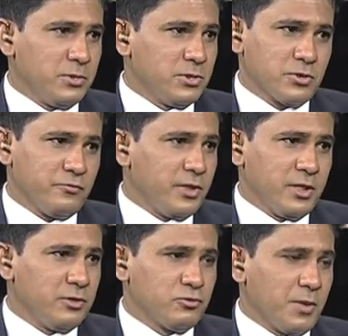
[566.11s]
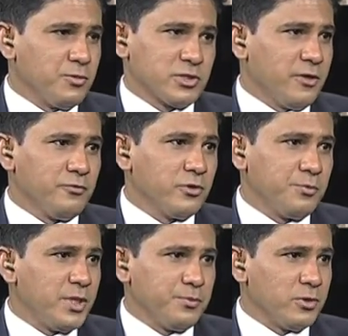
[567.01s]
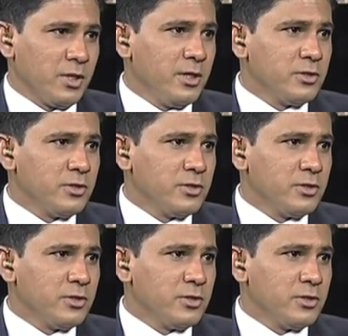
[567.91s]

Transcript: is very troublesome for the people.